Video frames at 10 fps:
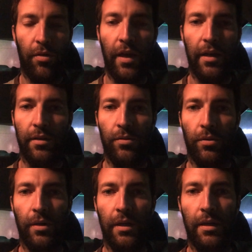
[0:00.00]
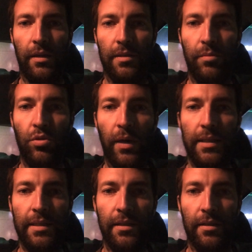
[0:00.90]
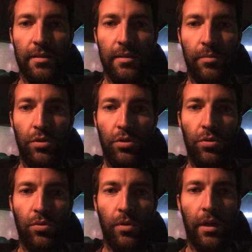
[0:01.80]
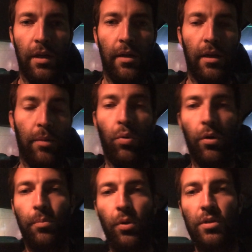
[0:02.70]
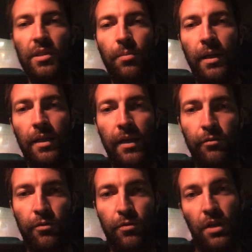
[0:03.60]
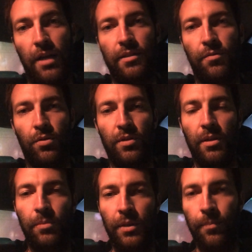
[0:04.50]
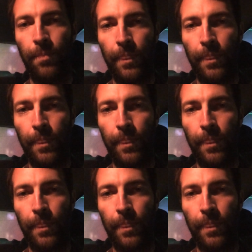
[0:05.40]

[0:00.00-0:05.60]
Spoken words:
thing or some new idea, some new important person in my life, a philosopher or something.